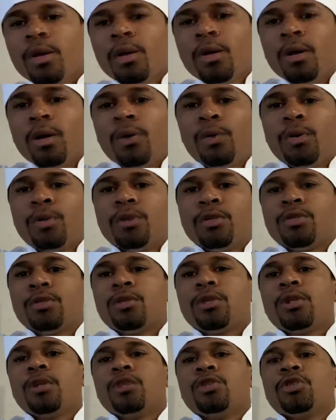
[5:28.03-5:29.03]
I want to
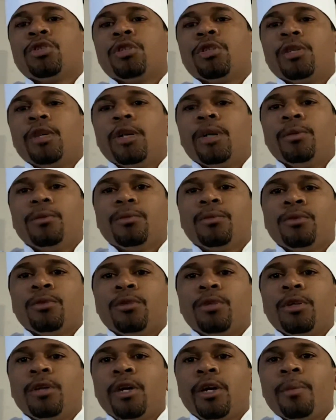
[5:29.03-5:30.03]
send a shout out to
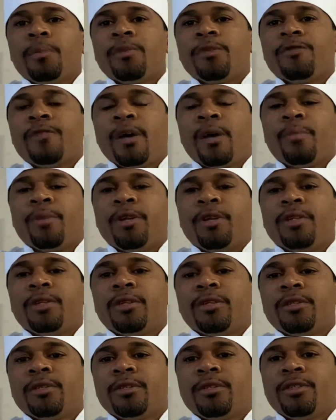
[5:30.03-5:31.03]
the Epps family
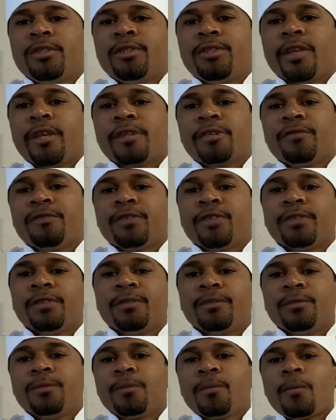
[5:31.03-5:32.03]
in Jacksonville.
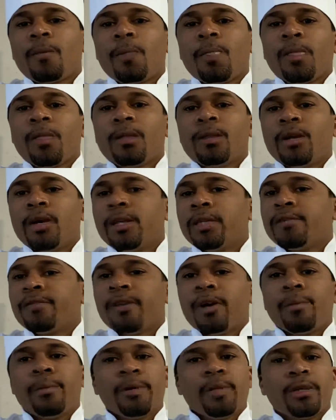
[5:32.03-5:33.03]
Nice
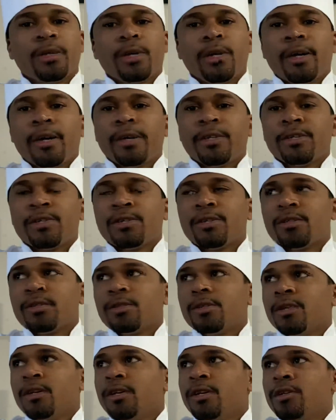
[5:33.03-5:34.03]
family, guys.
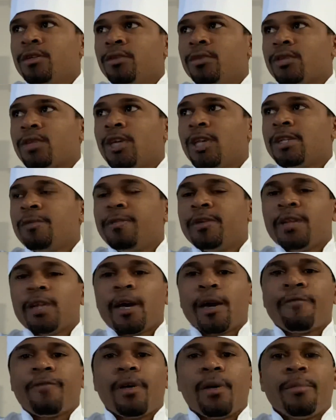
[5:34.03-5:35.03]
Those guys have been
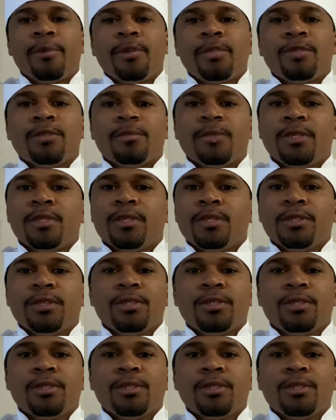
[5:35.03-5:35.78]
like family to me.